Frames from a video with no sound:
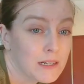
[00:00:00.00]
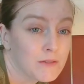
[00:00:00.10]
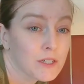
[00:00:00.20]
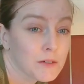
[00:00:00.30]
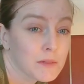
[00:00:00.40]

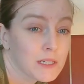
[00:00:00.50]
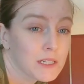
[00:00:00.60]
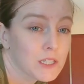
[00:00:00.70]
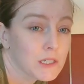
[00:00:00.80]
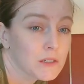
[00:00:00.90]

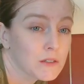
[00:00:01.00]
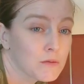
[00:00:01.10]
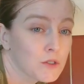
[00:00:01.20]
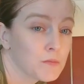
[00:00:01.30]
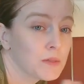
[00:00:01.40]
recommendation
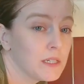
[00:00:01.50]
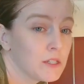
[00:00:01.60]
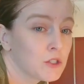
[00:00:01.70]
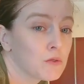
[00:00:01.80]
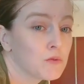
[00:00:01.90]
would be
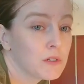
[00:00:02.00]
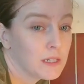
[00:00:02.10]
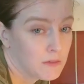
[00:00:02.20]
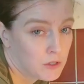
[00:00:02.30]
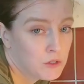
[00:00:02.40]
to
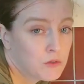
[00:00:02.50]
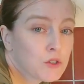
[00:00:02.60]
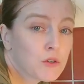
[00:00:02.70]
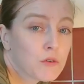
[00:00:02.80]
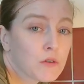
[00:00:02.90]
never use
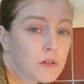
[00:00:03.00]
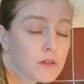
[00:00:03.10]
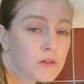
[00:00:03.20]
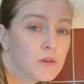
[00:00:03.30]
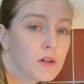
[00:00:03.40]
coconut
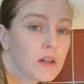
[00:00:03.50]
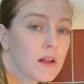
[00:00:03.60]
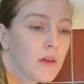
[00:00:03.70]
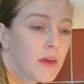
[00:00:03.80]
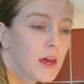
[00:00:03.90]
oil,
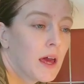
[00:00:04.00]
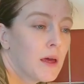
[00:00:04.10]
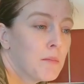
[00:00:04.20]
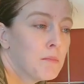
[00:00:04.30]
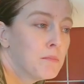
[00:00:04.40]

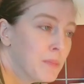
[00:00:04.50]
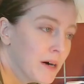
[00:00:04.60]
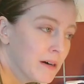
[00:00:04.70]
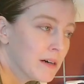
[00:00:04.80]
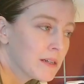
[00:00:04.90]

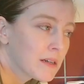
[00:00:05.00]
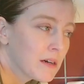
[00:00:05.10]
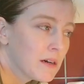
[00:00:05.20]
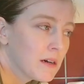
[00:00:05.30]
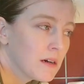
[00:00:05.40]
but
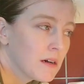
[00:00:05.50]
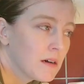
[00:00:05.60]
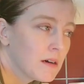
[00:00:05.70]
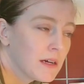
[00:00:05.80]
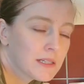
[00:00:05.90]

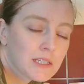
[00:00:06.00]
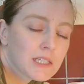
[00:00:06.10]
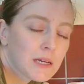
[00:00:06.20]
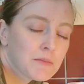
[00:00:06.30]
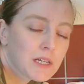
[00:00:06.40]
at the
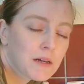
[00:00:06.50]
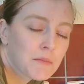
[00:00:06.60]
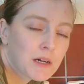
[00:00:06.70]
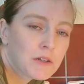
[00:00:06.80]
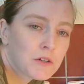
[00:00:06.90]
same time
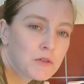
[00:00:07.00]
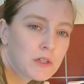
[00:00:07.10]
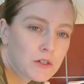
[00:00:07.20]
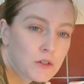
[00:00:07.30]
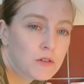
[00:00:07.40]
I know
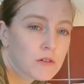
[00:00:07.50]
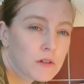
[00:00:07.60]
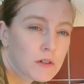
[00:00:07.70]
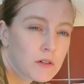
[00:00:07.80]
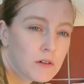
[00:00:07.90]
that
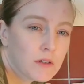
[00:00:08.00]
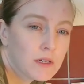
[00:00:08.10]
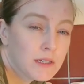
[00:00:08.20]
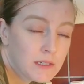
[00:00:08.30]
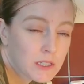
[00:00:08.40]
coconut oil
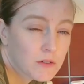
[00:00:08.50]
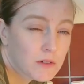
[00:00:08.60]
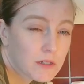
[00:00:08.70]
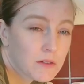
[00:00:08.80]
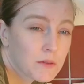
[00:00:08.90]
is
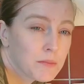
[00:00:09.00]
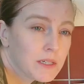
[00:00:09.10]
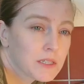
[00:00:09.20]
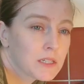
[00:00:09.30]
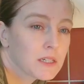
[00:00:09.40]
one of the
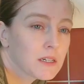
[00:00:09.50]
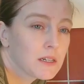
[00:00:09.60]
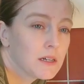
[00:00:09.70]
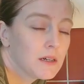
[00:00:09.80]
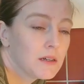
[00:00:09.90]
best
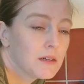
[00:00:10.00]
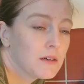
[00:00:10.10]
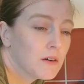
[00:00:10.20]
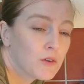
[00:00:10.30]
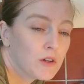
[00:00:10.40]

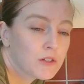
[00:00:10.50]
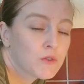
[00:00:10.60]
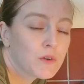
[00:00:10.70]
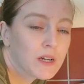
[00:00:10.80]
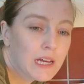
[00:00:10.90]
oils
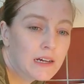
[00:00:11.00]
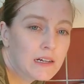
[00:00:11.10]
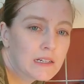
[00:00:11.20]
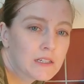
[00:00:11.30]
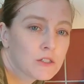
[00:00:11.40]
for
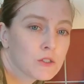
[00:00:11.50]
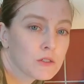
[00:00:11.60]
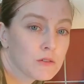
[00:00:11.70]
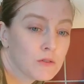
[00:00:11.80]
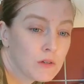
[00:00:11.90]
hair,
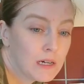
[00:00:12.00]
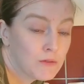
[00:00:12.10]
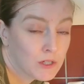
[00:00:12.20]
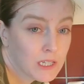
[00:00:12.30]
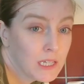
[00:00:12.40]
so I
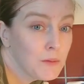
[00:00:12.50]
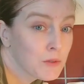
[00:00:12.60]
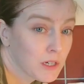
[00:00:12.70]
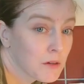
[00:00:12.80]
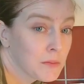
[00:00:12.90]
will keep
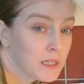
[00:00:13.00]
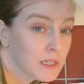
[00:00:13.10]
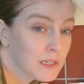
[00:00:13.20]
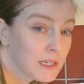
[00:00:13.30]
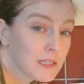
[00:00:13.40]

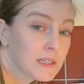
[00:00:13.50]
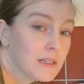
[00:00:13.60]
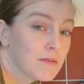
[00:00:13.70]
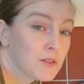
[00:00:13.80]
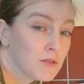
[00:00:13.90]
recommending it
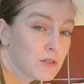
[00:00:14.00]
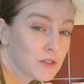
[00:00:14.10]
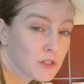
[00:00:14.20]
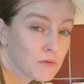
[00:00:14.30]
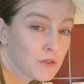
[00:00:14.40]
even though it
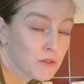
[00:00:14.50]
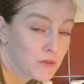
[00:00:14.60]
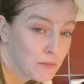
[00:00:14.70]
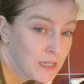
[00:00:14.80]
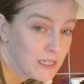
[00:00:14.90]
doesn't work for
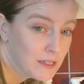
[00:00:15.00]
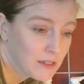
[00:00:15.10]
me.